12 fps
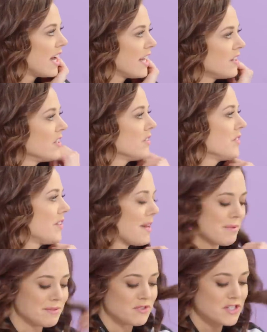I don't know.
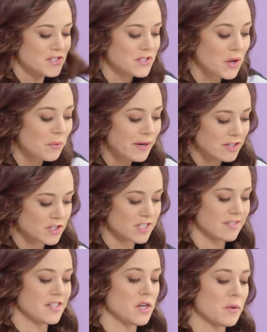I mean, she's so weird. She
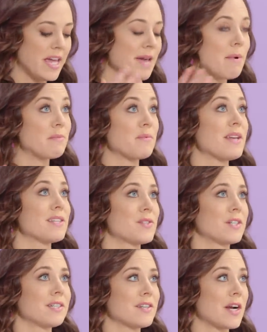just, you know, came up to me and
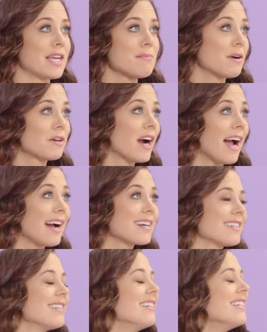started talking about crack.